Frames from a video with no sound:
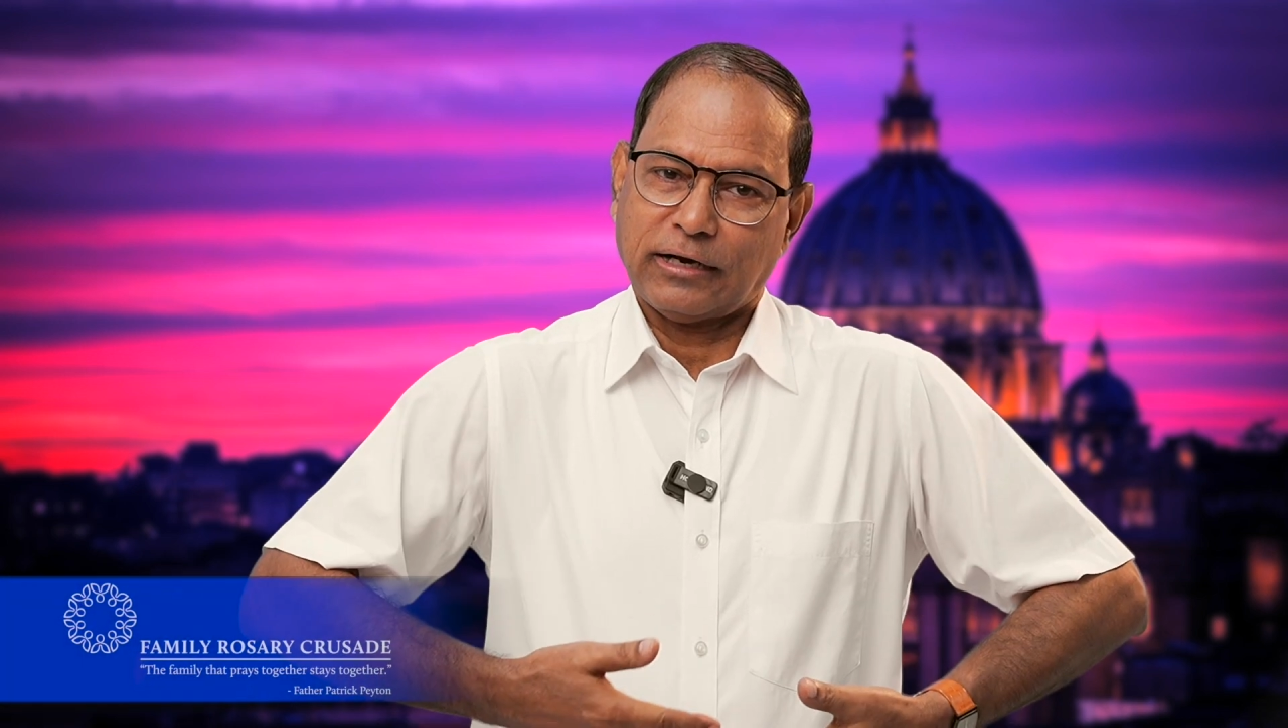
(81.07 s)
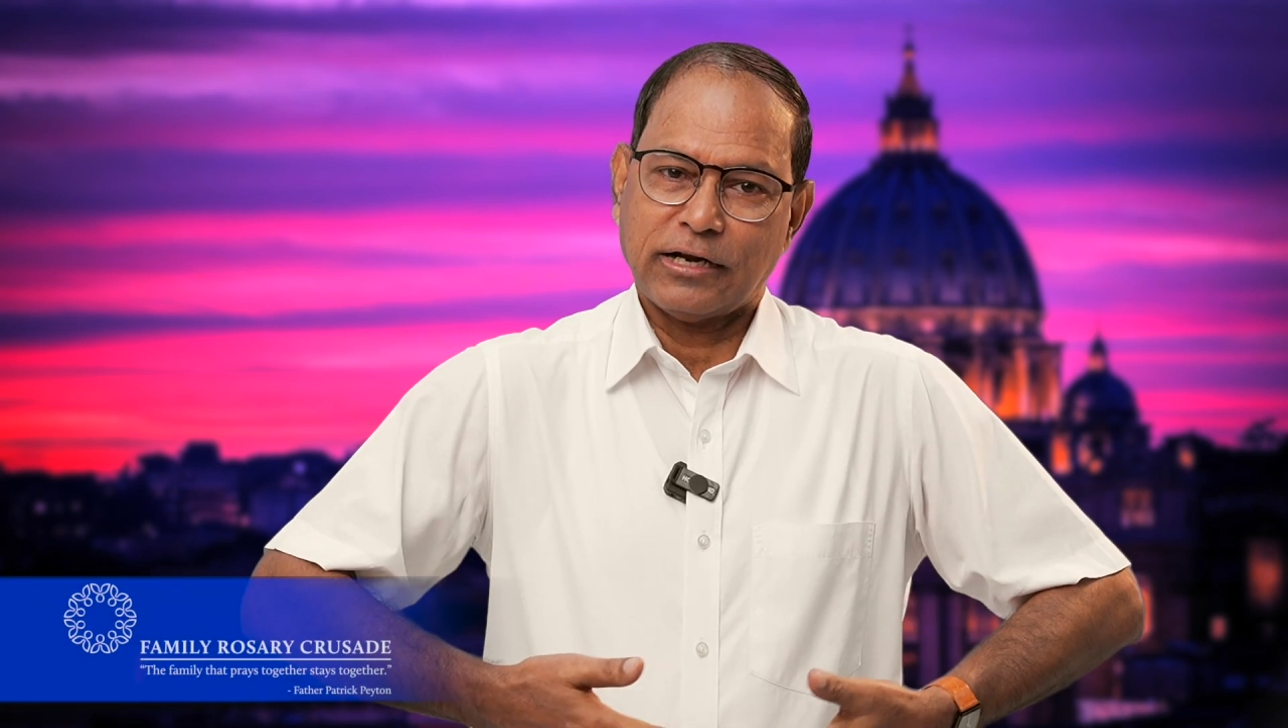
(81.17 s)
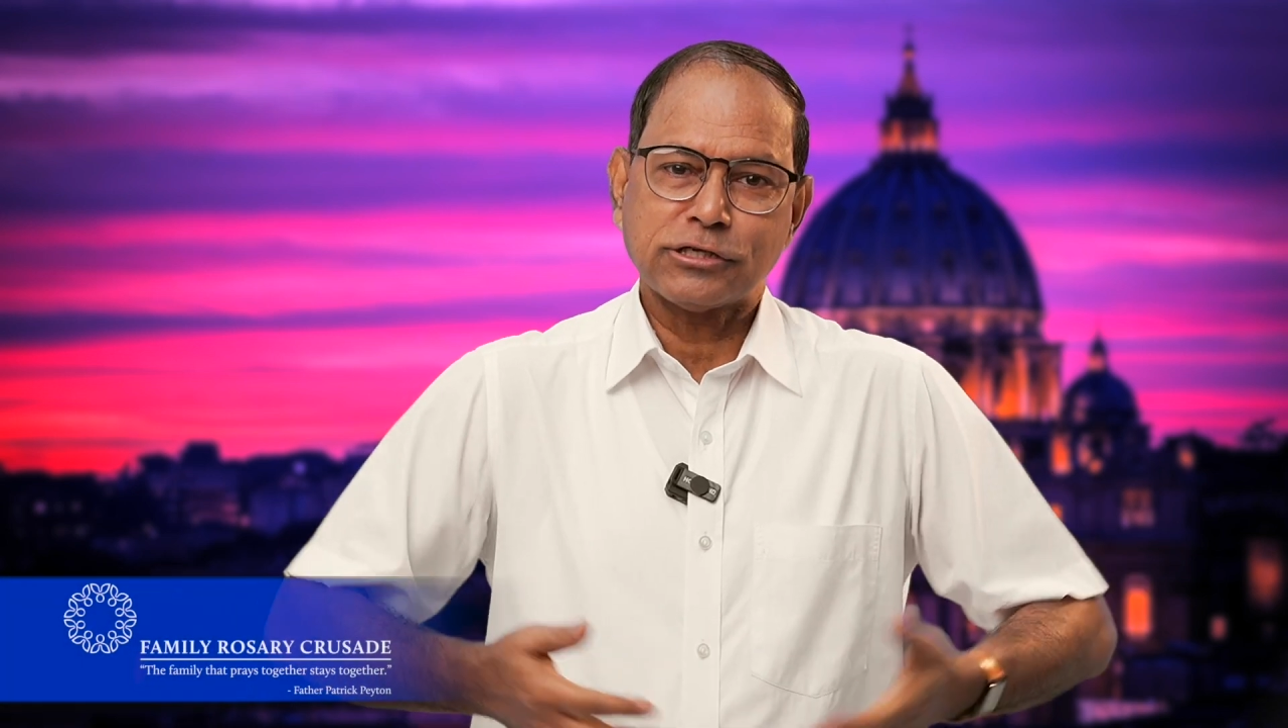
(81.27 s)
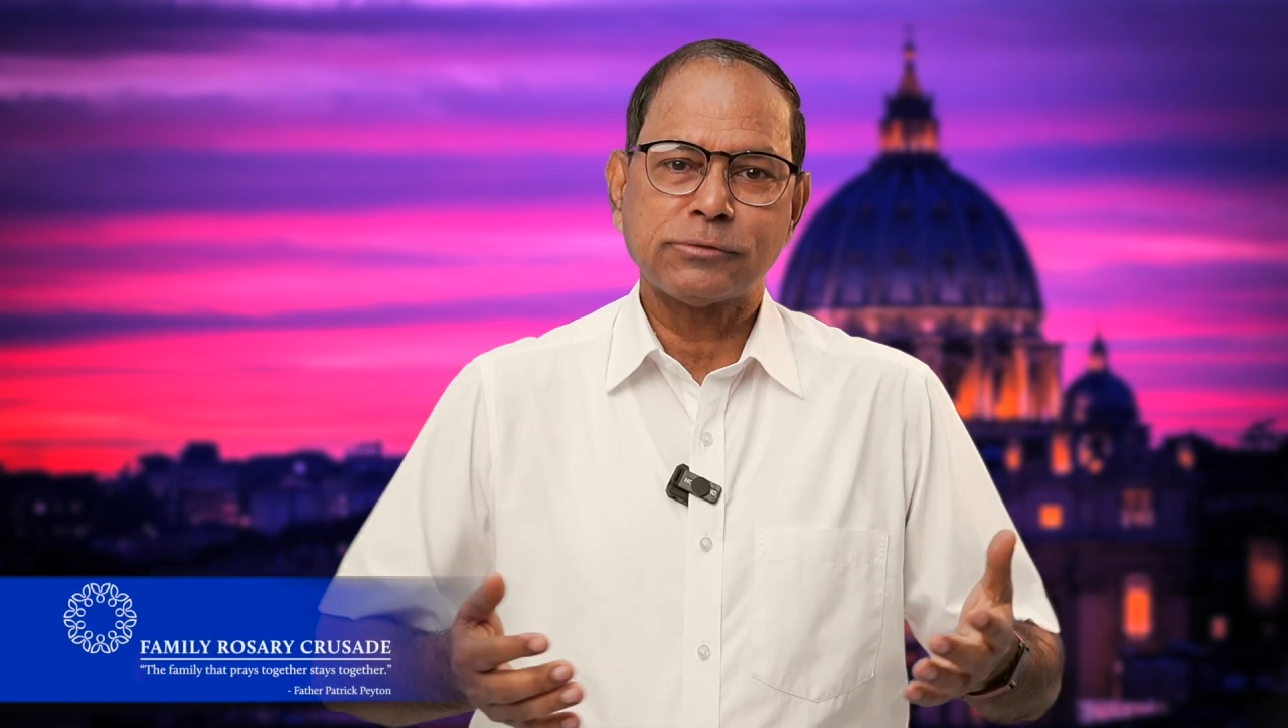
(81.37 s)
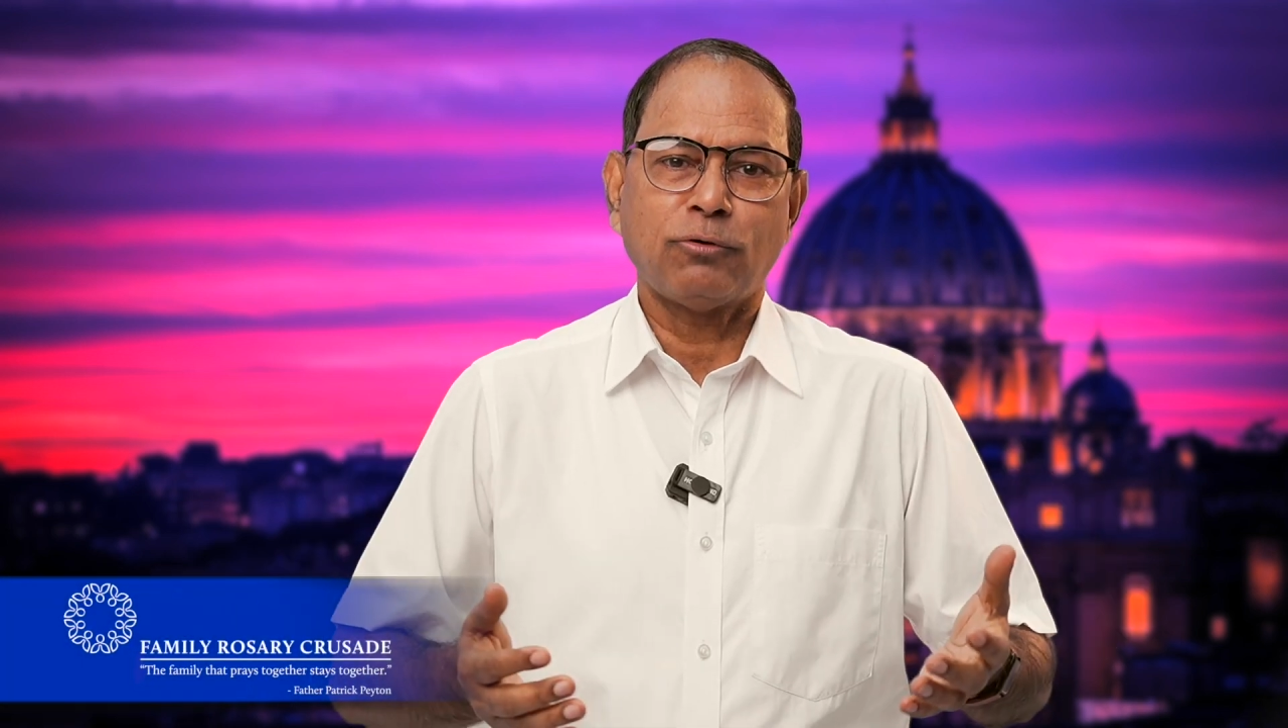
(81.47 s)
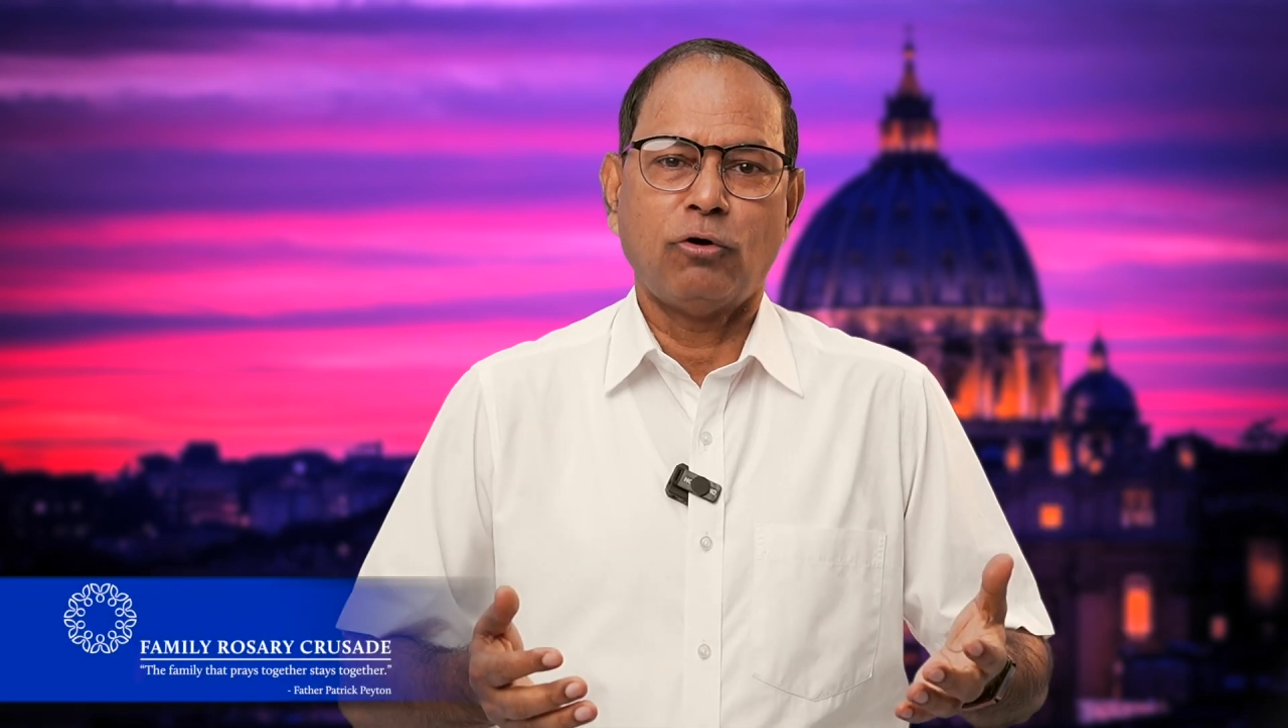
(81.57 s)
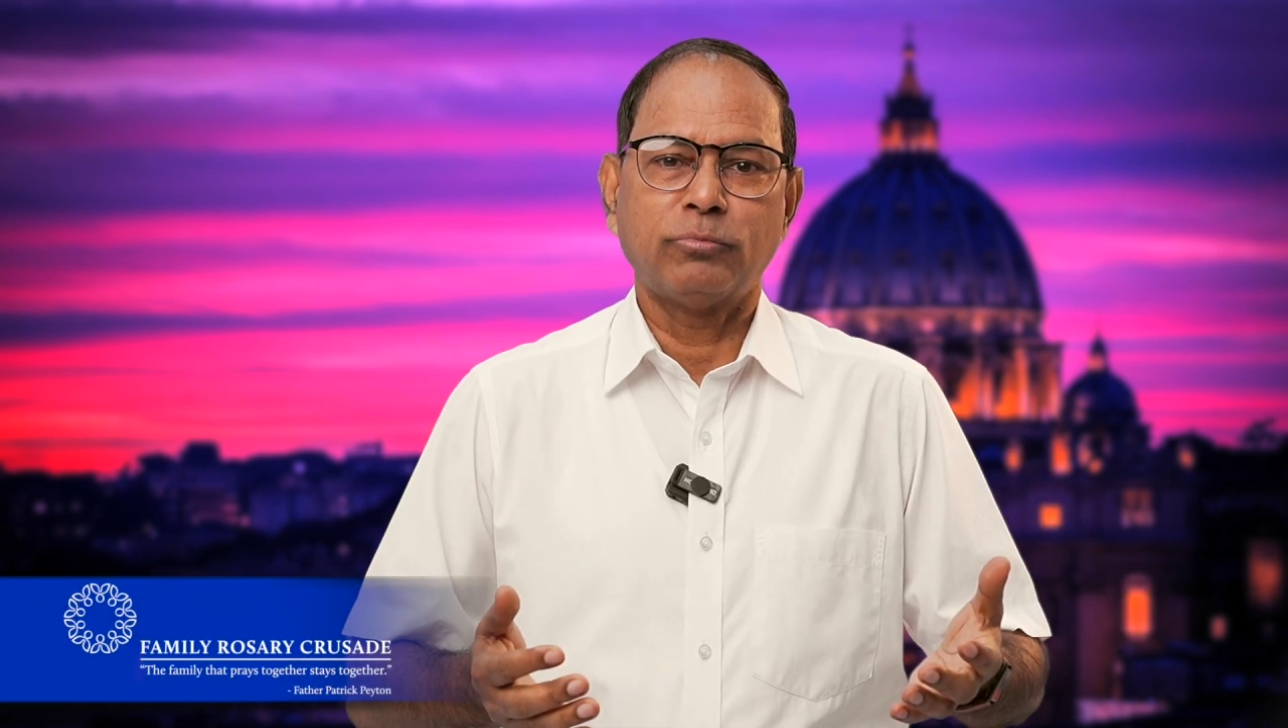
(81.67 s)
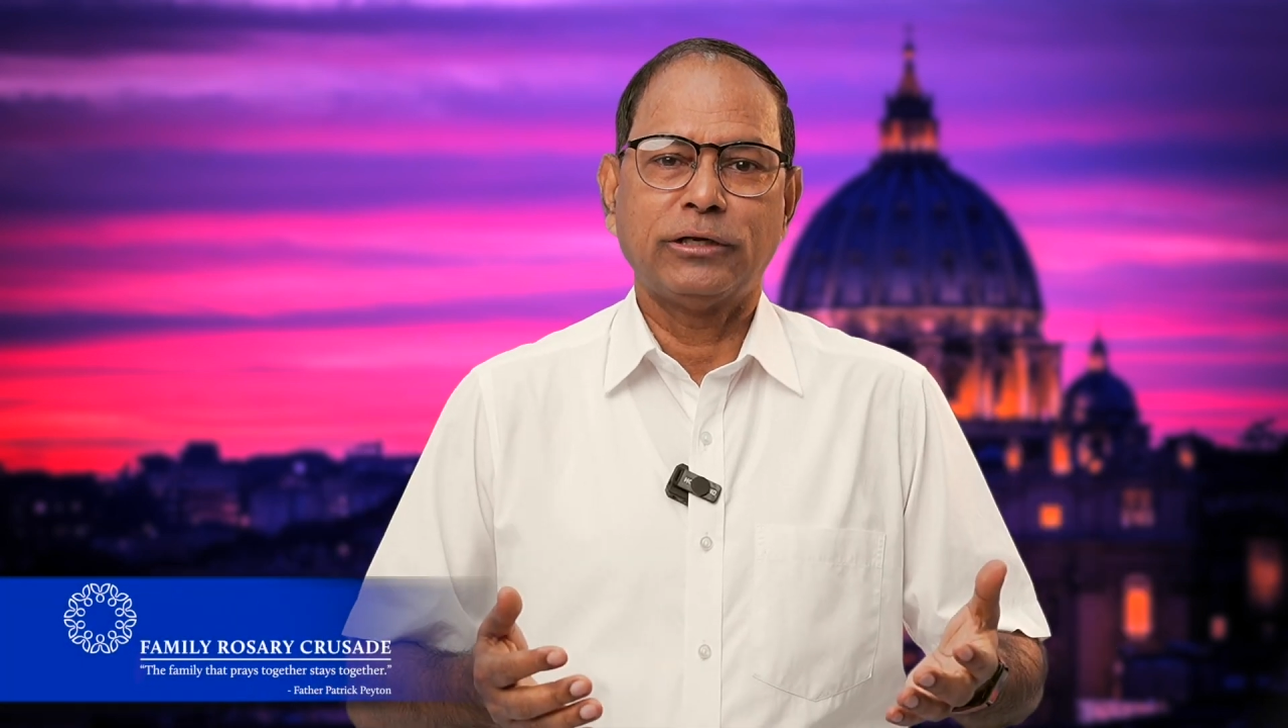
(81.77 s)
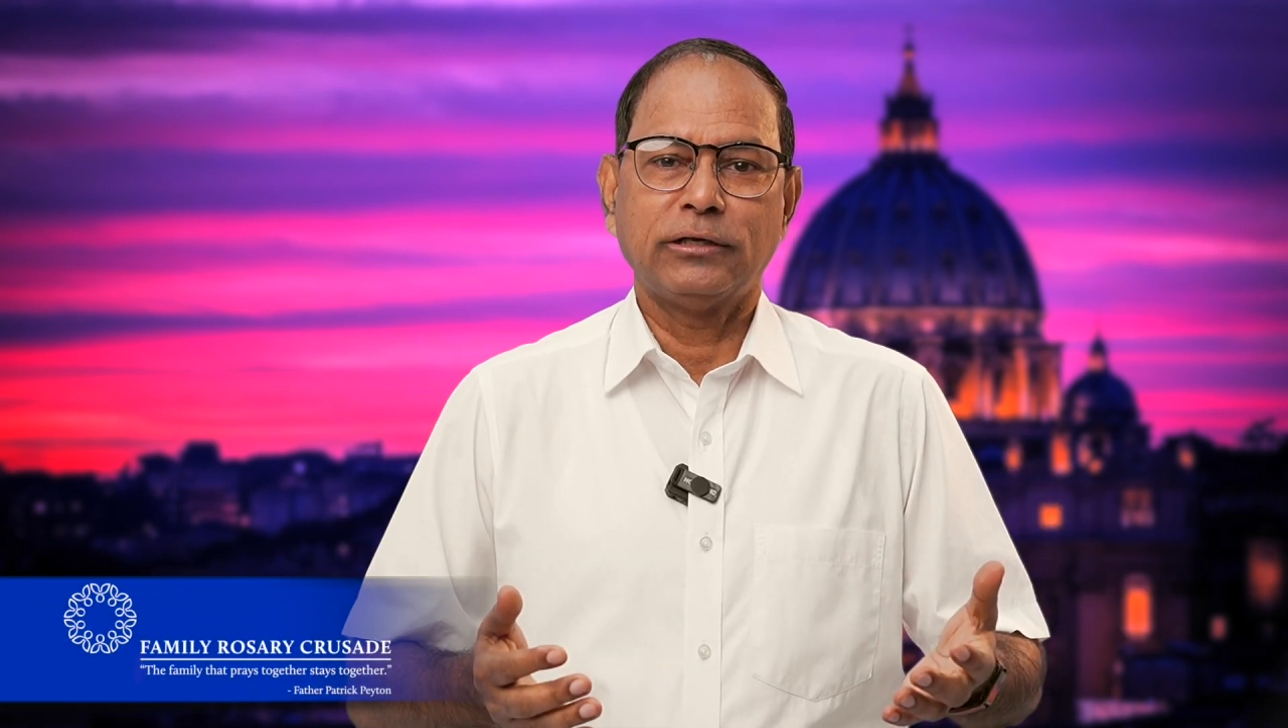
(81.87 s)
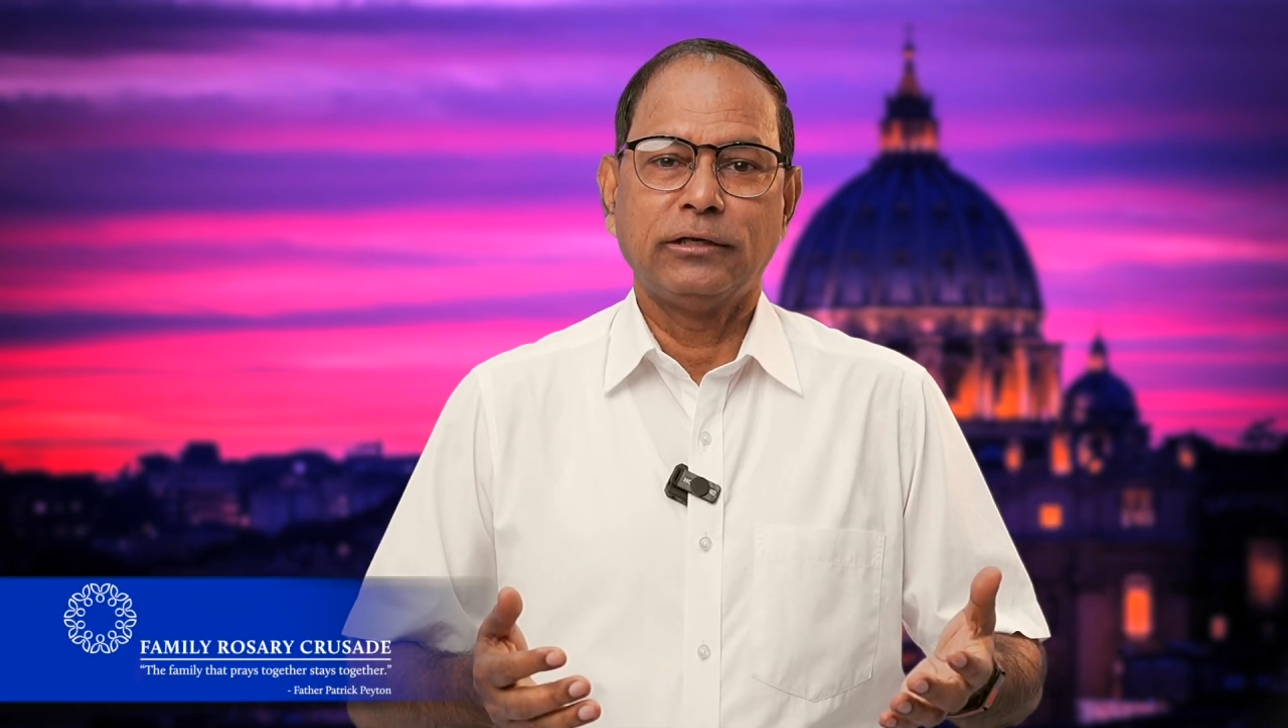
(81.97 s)

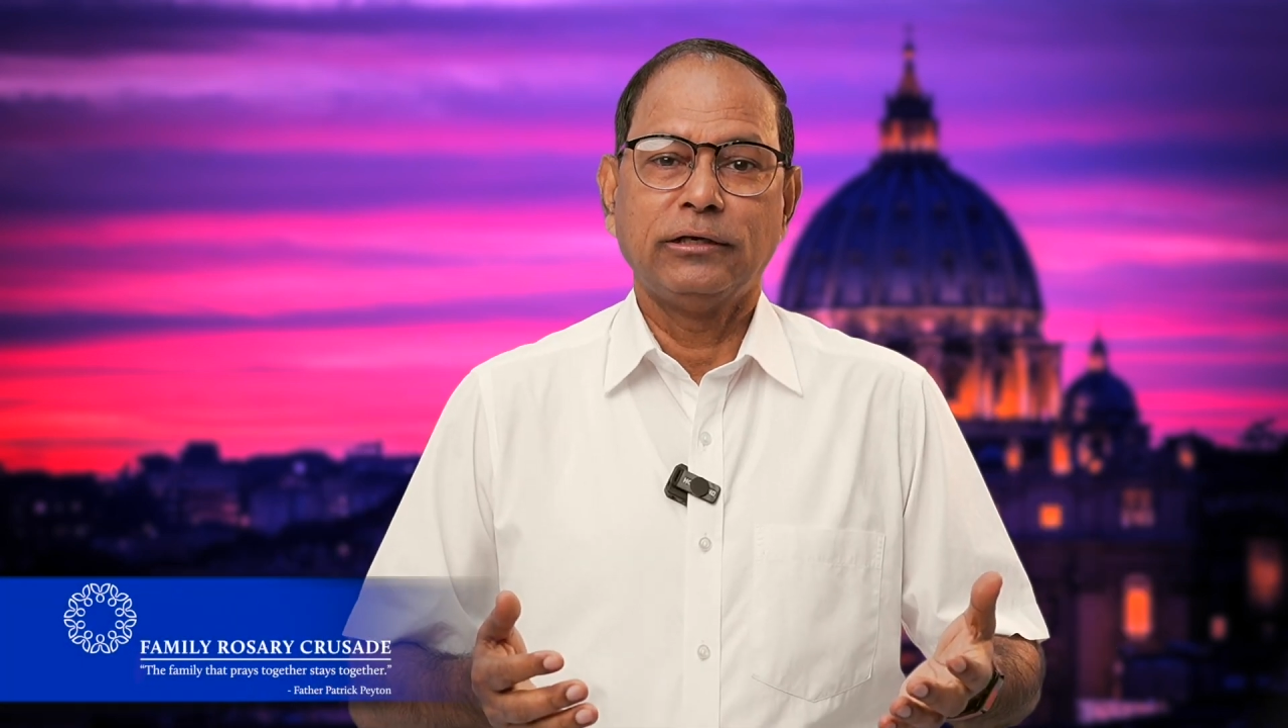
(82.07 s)
transformed